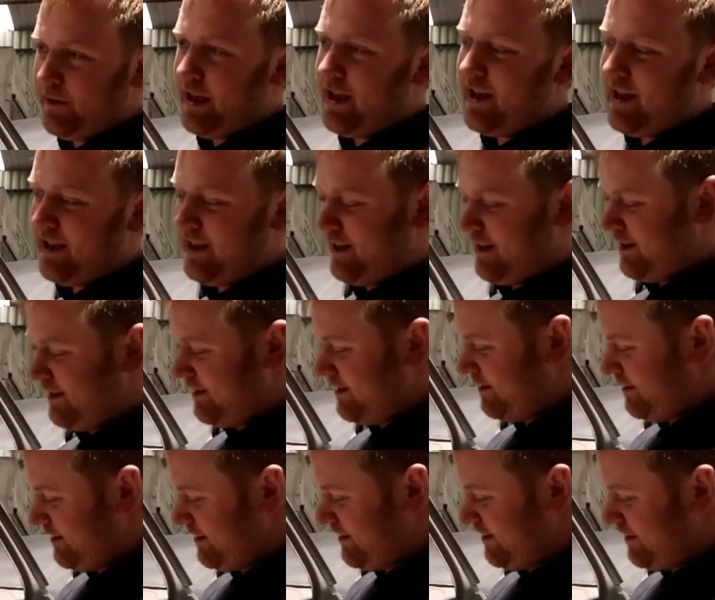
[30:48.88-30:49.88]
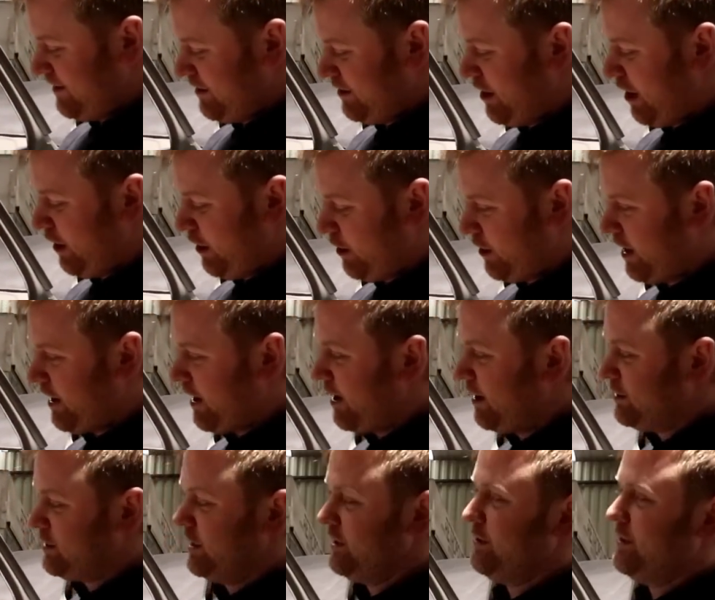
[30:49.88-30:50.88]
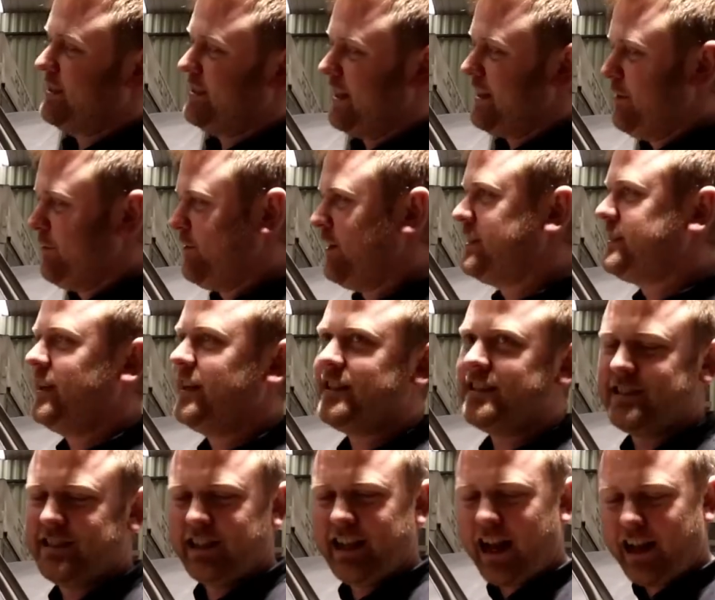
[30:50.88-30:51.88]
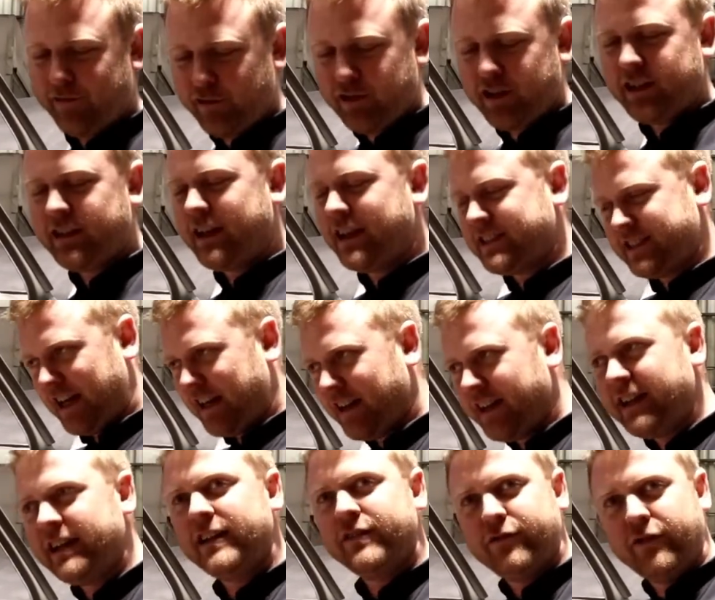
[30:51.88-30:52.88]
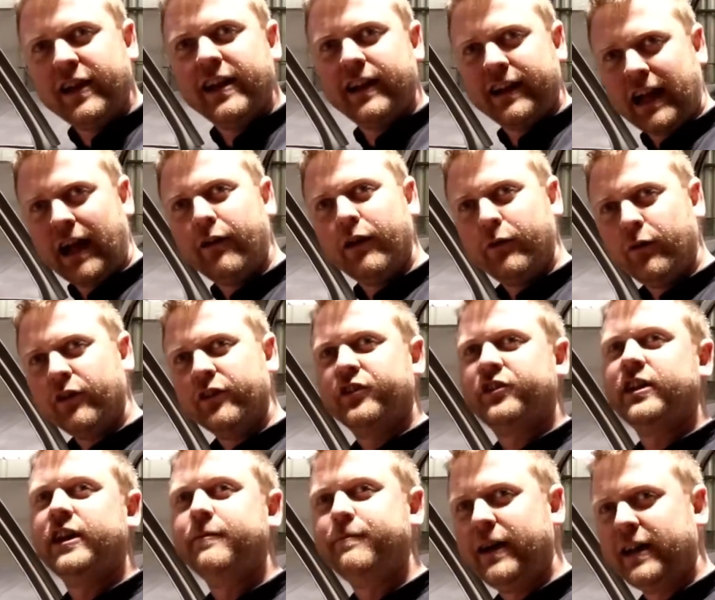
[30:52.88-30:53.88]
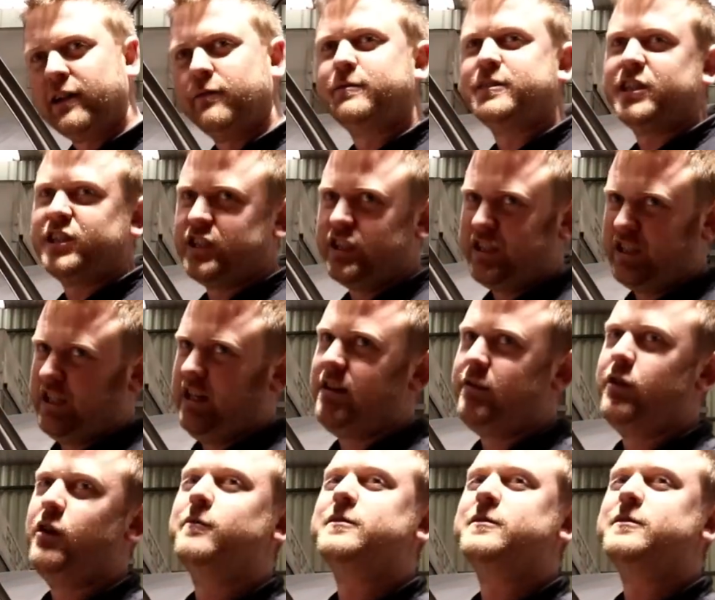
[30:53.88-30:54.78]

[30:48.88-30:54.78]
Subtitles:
here not long ago to do a seat fitting to get everything exactly feeling how he wants it, pedal position, steering wheel